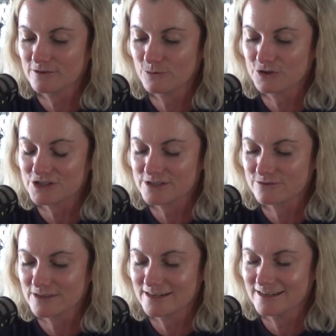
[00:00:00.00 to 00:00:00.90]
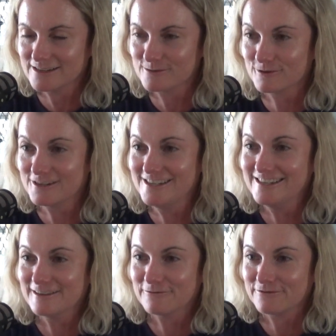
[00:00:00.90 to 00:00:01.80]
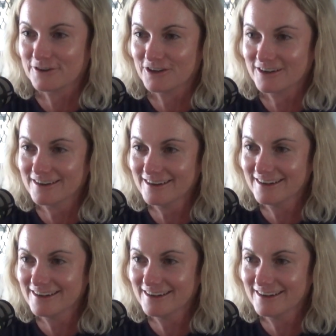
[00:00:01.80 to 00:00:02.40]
what she's written, it's the photo.